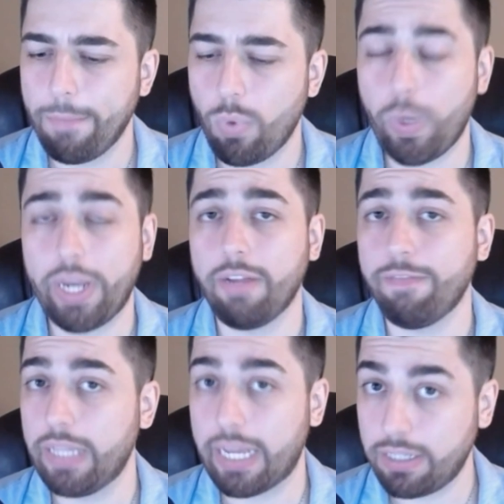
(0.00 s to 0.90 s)
winning
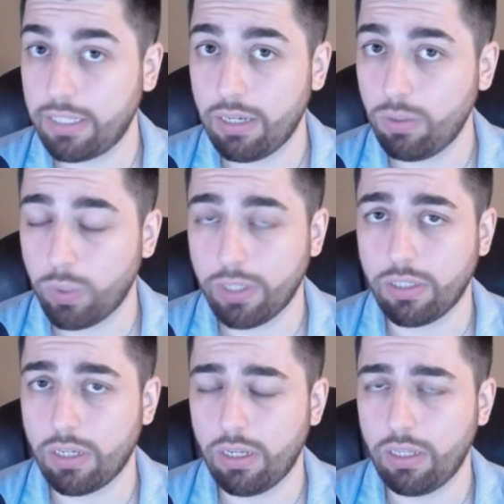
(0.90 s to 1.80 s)
Valencia
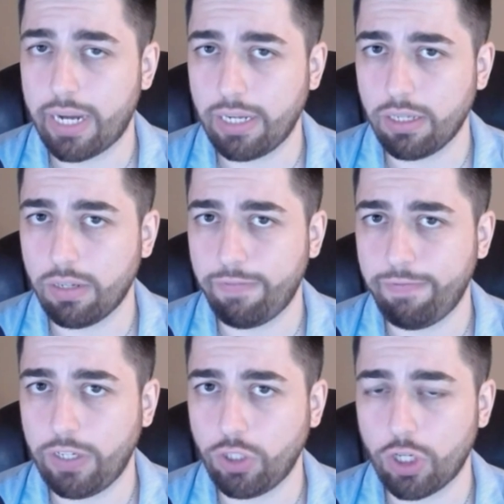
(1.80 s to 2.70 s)
was a nice little
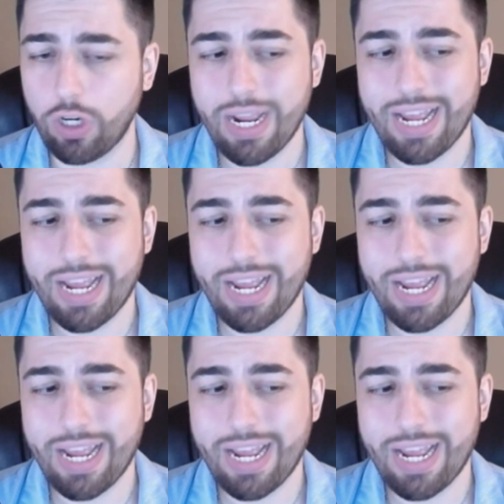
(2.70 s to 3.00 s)
feature.